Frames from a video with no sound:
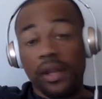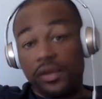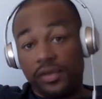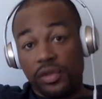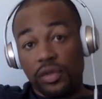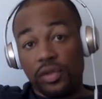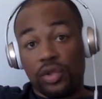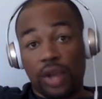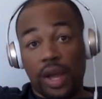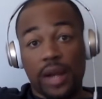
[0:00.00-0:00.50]
if
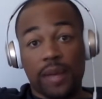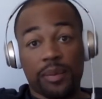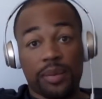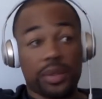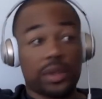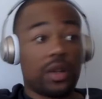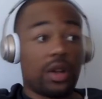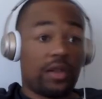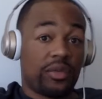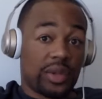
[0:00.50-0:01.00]
you try to
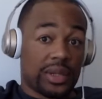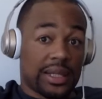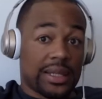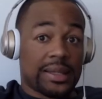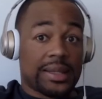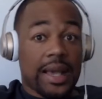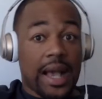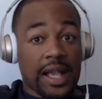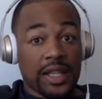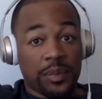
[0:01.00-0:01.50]
pull off what
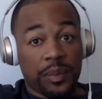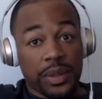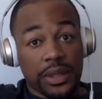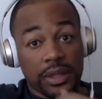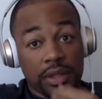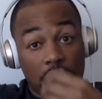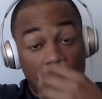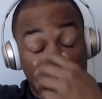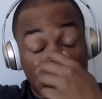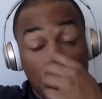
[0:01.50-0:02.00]
this guy's
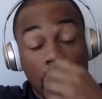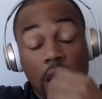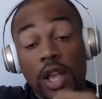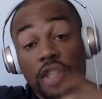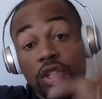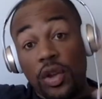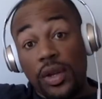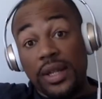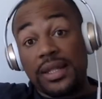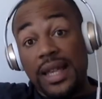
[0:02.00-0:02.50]
pulling off.
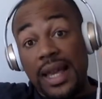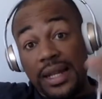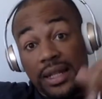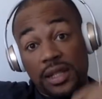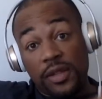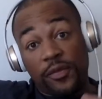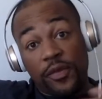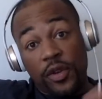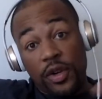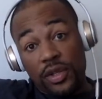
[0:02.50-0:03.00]
So he said
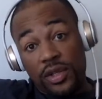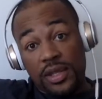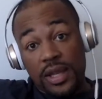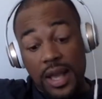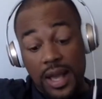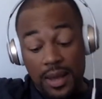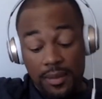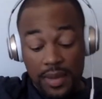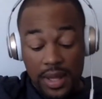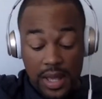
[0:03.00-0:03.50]
it the first
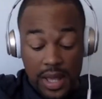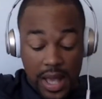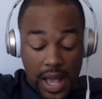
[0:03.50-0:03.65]
time.